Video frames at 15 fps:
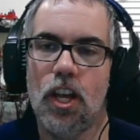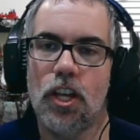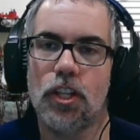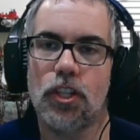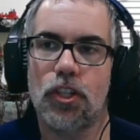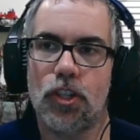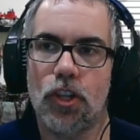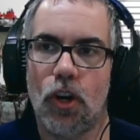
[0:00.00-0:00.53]

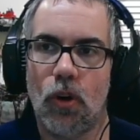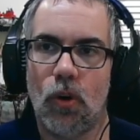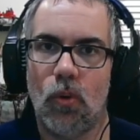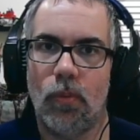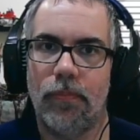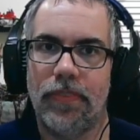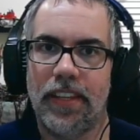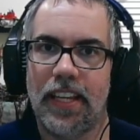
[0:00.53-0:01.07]
So
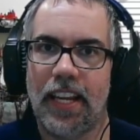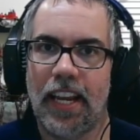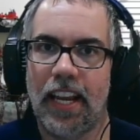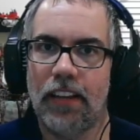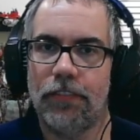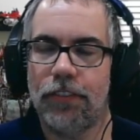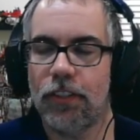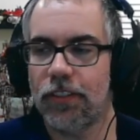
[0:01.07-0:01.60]

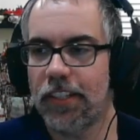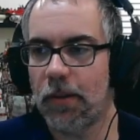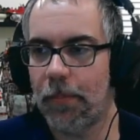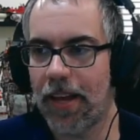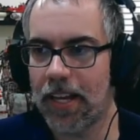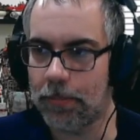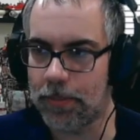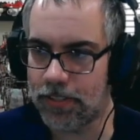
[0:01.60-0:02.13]
if you're in a
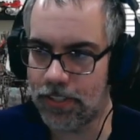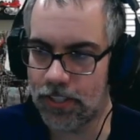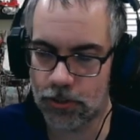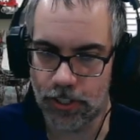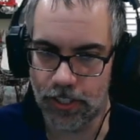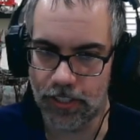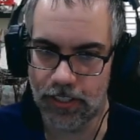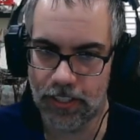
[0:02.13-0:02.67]
bad
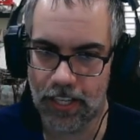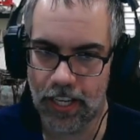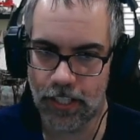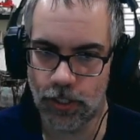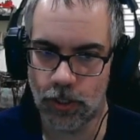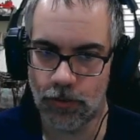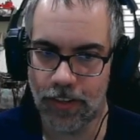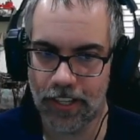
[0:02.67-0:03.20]
position
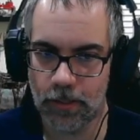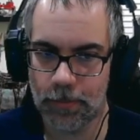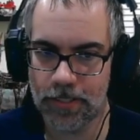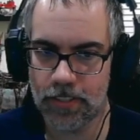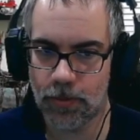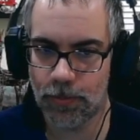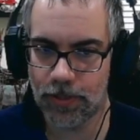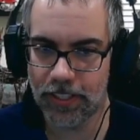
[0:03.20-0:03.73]
and you'd rather be
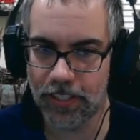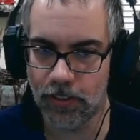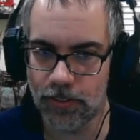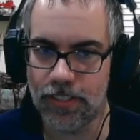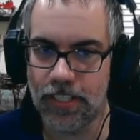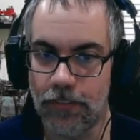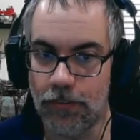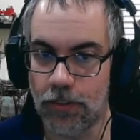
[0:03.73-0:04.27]
somewhere else,